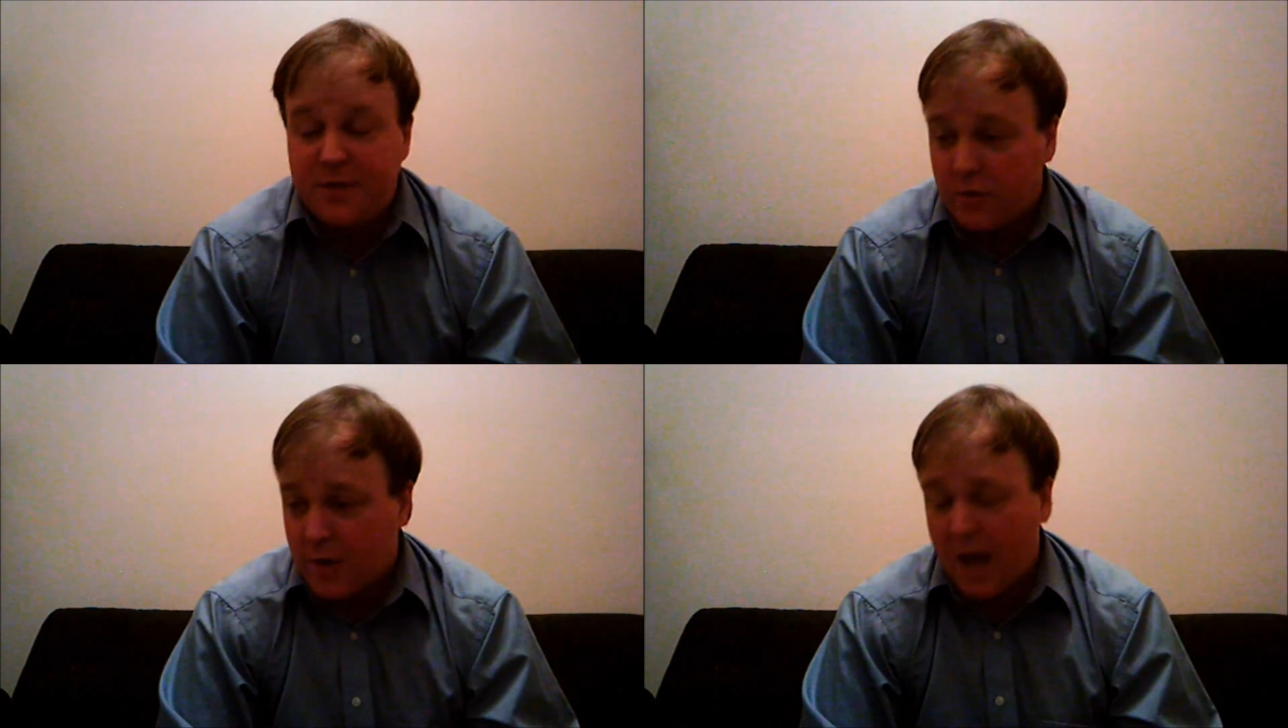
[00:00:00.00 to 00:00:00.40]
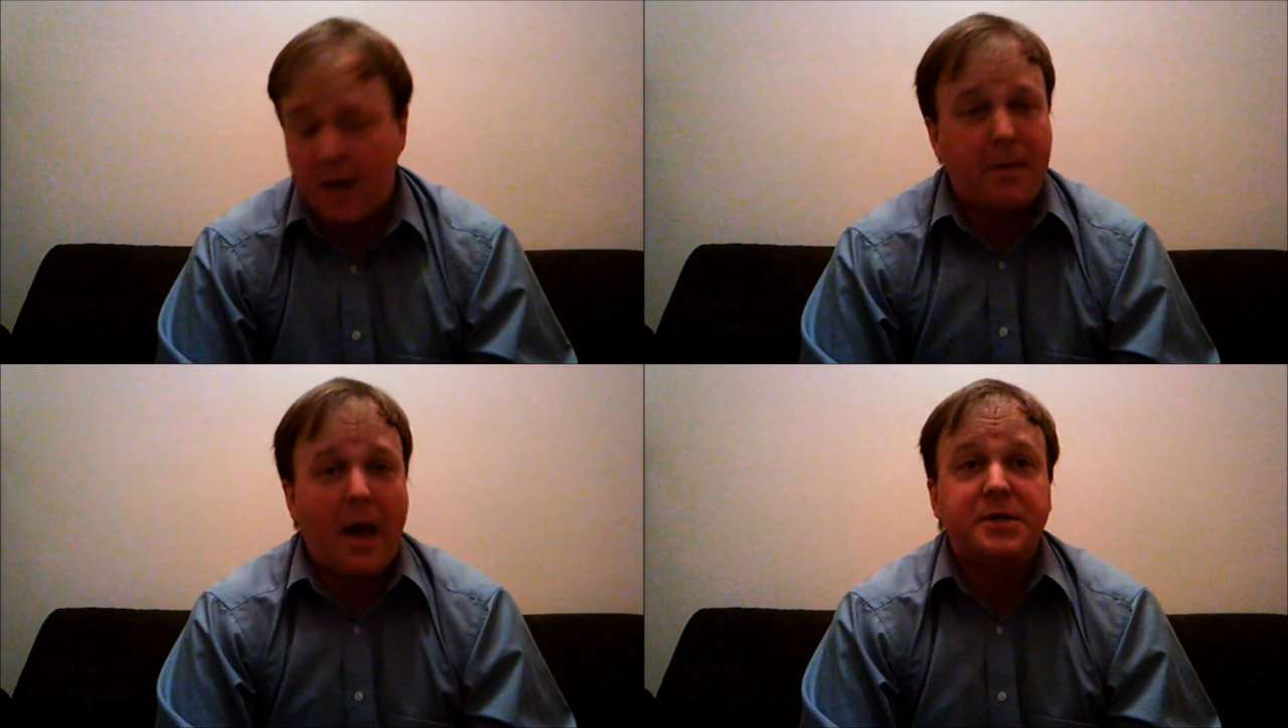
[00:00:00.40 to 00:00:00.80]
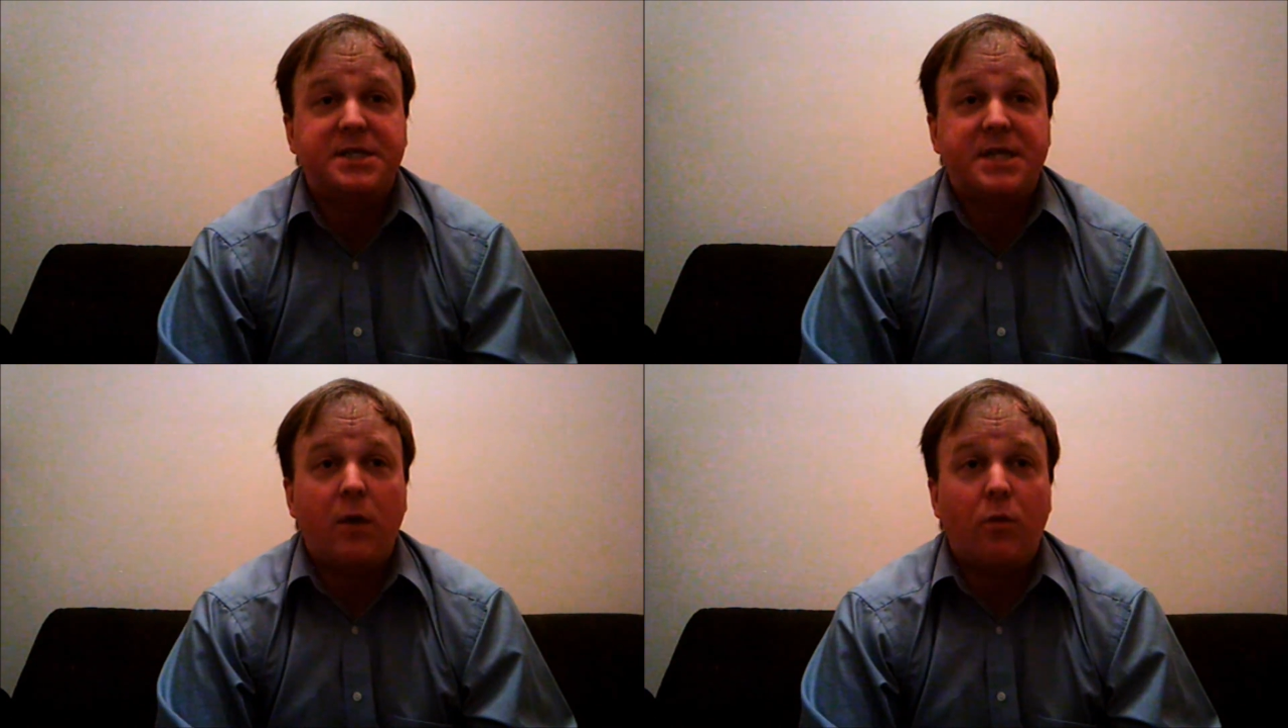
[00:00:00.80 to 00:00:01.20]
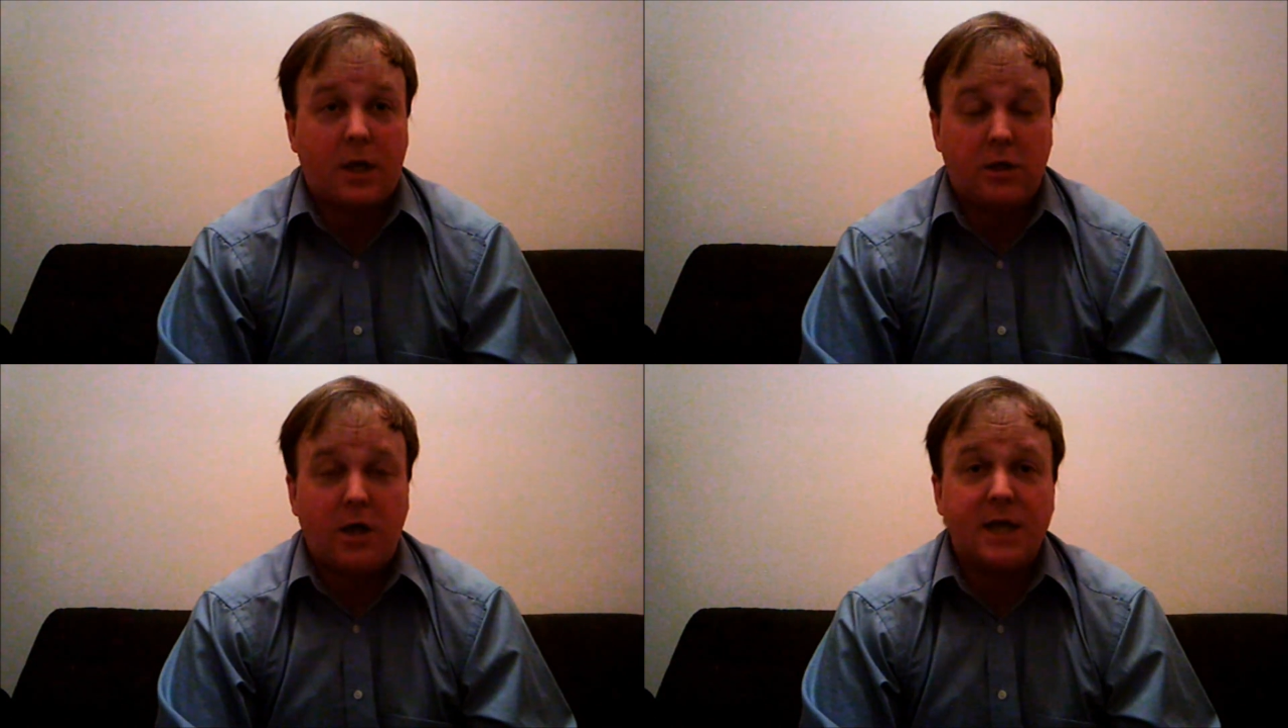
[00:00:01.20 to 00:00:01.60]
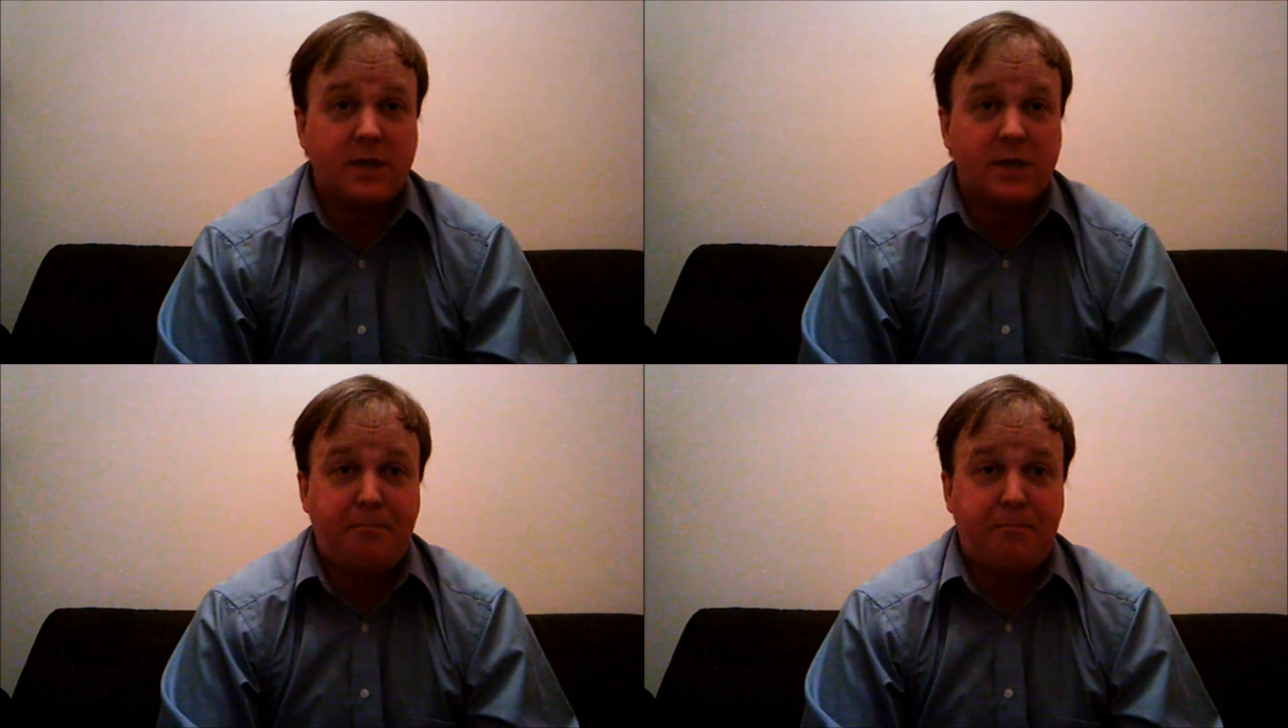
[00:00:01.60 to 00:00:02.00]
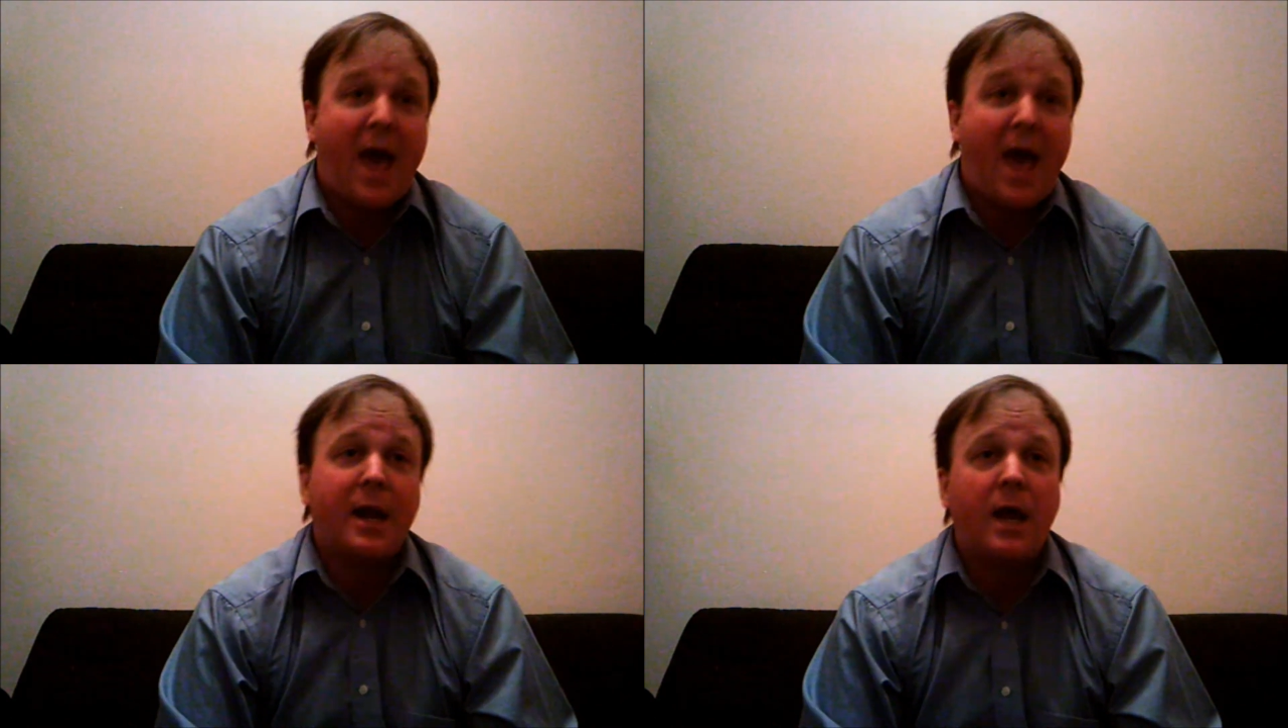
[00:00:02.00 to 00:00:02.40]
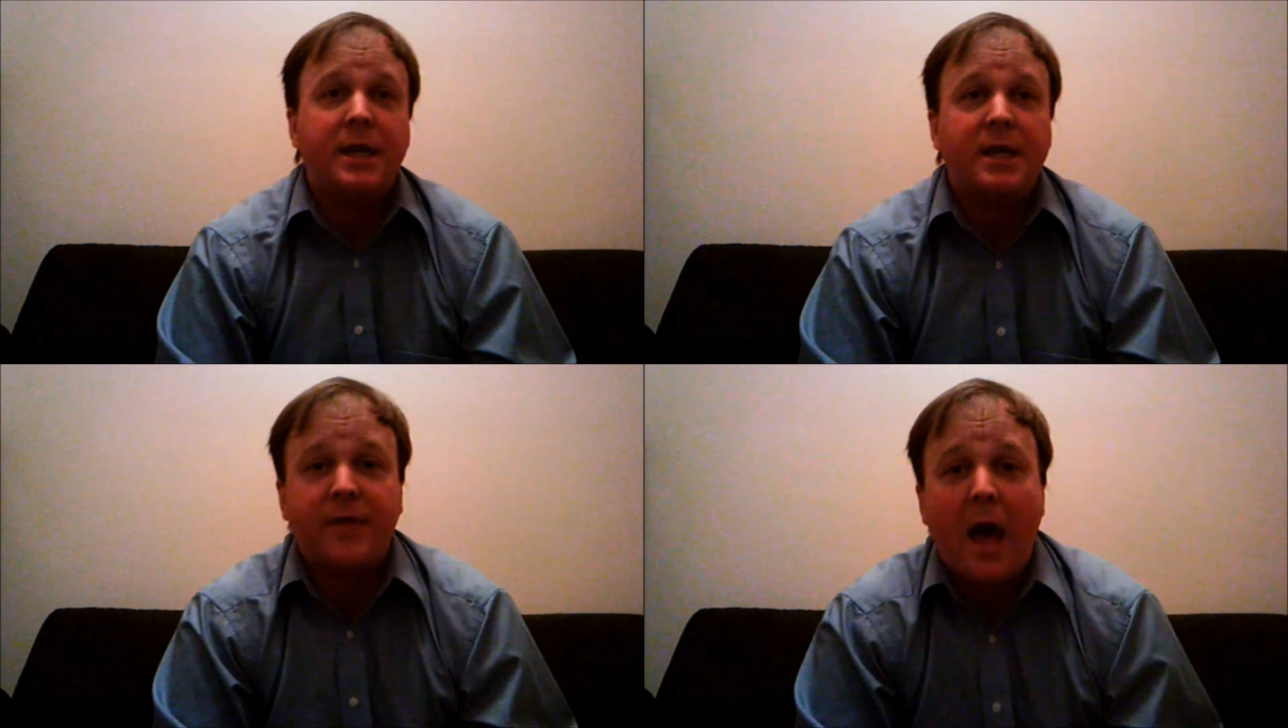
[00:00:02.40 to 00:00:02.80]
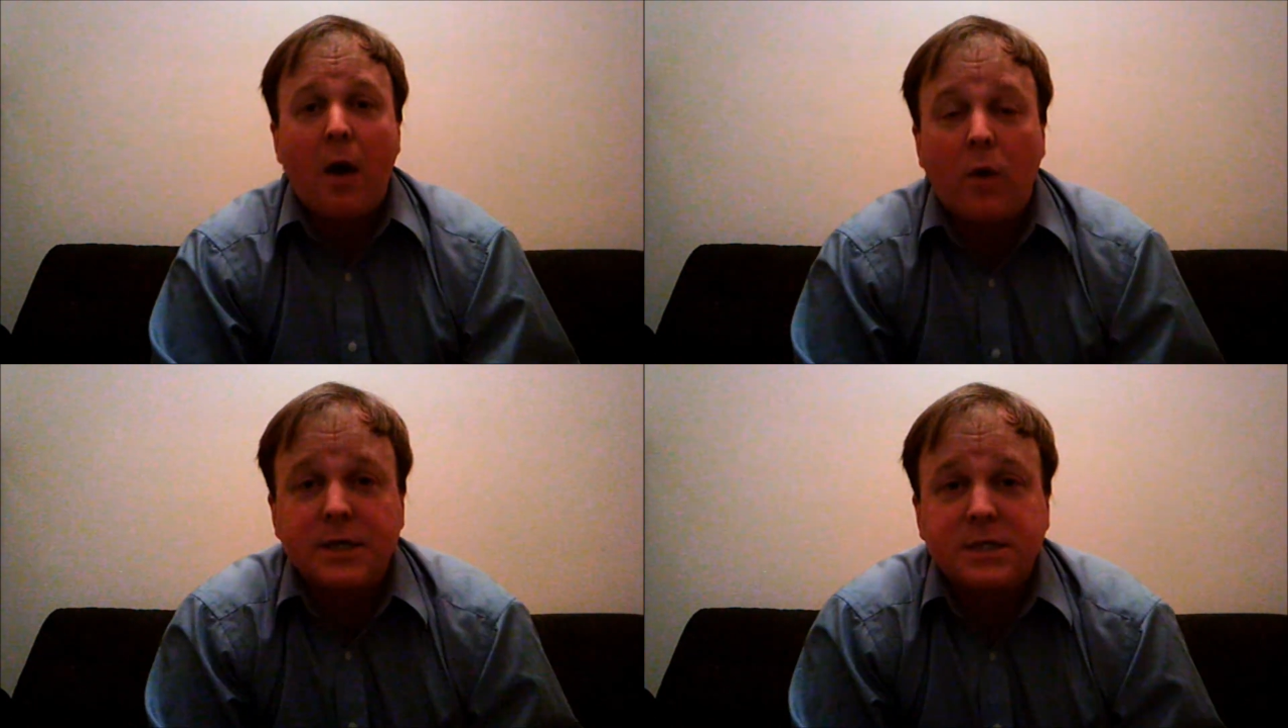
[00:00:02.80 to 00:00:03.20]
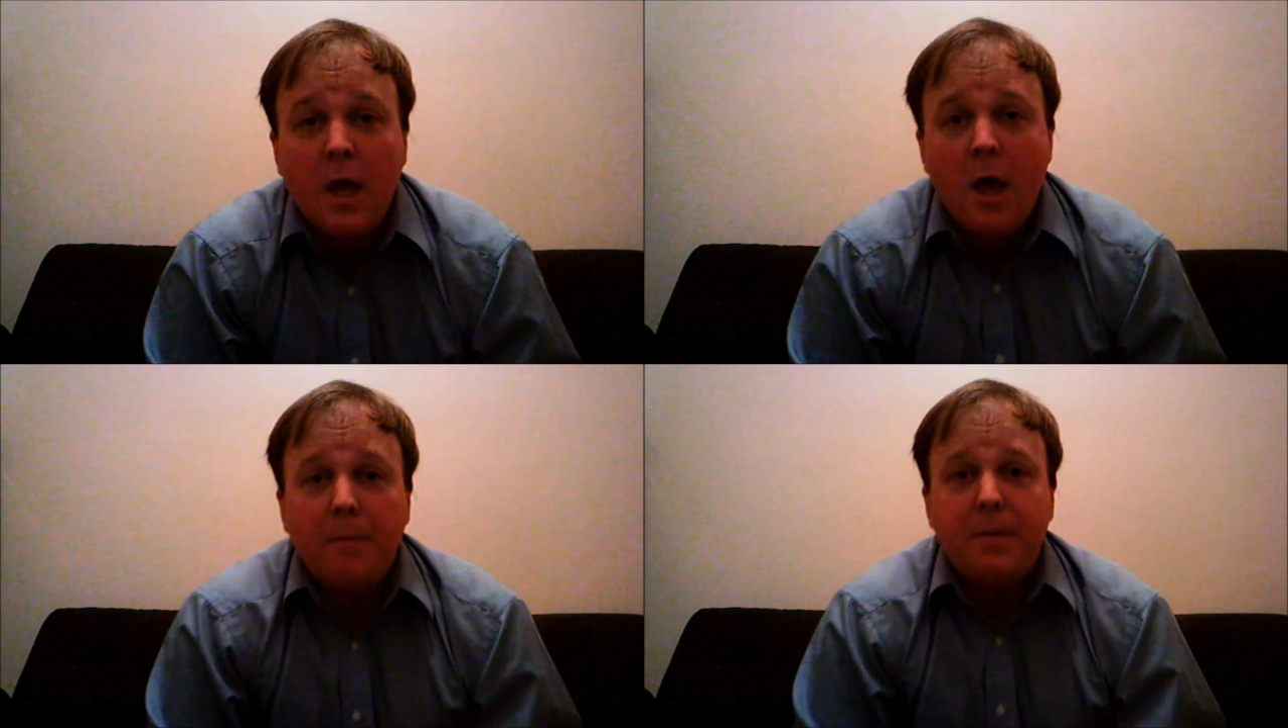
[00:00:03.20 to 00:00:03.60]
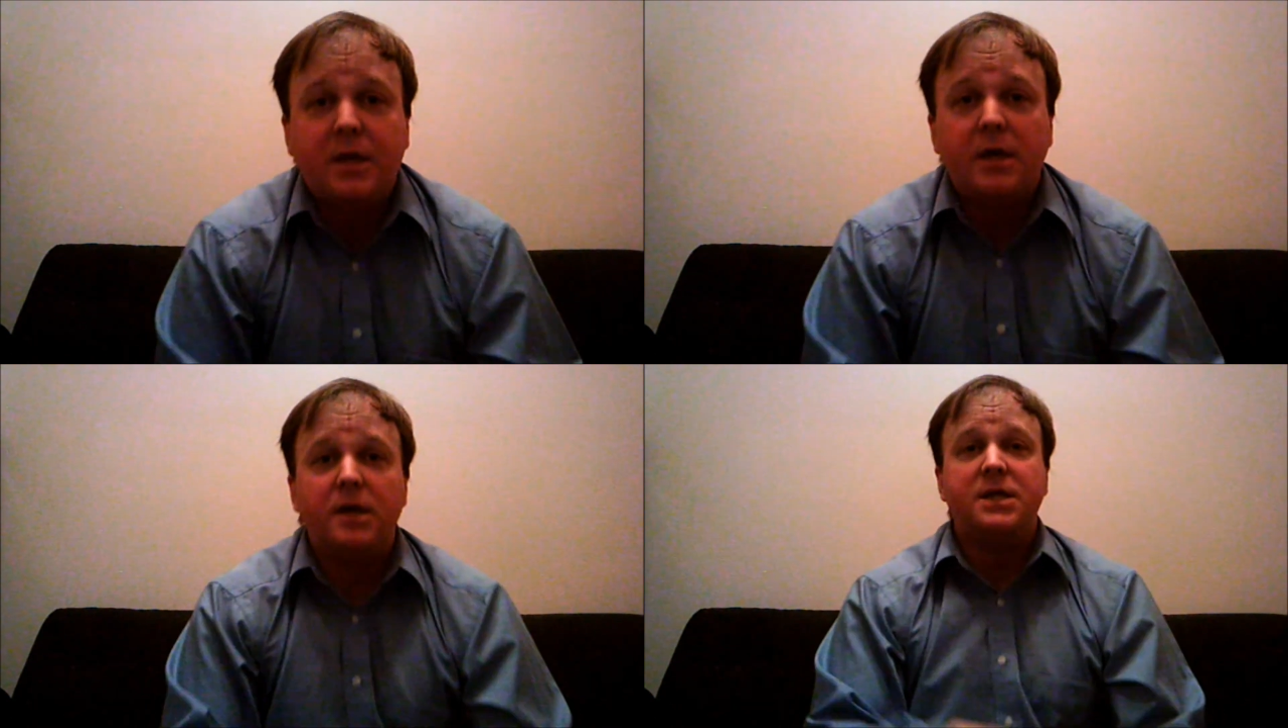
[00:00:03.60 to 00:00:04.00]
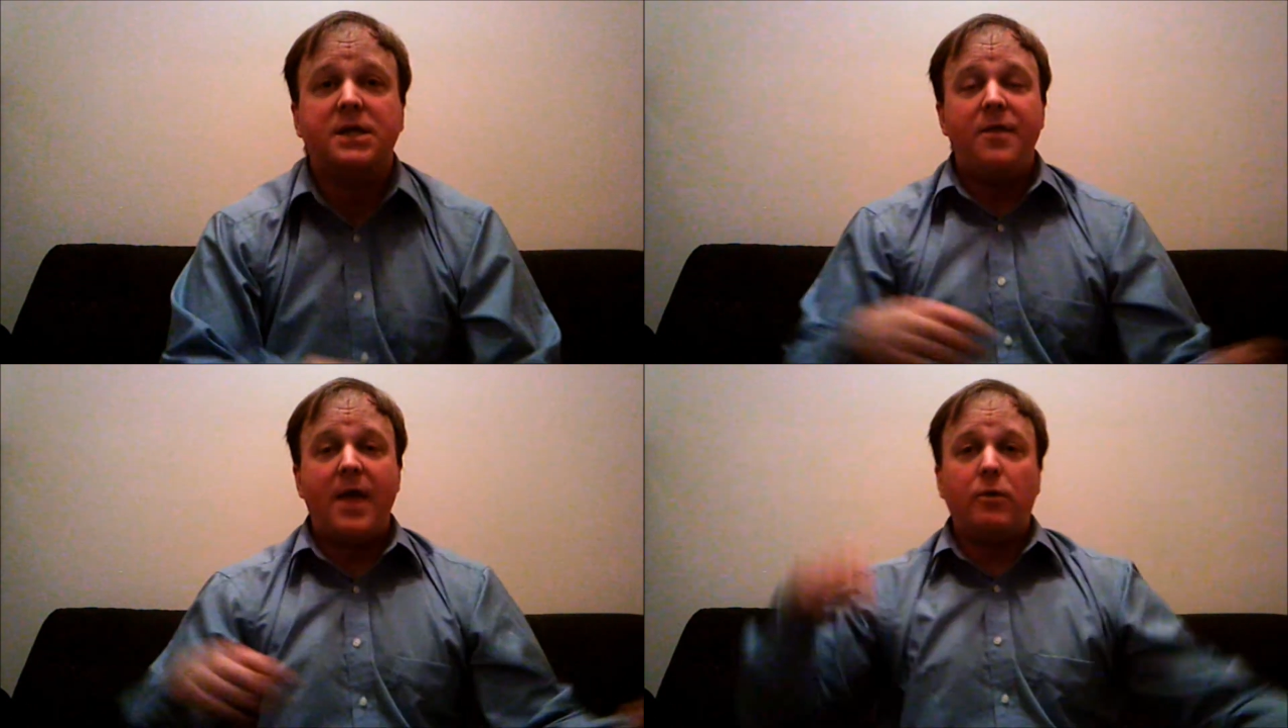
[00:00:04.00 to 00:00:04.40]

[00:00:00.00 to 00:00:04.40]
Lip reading: They're not about to say what a colossally bad idea that was, because that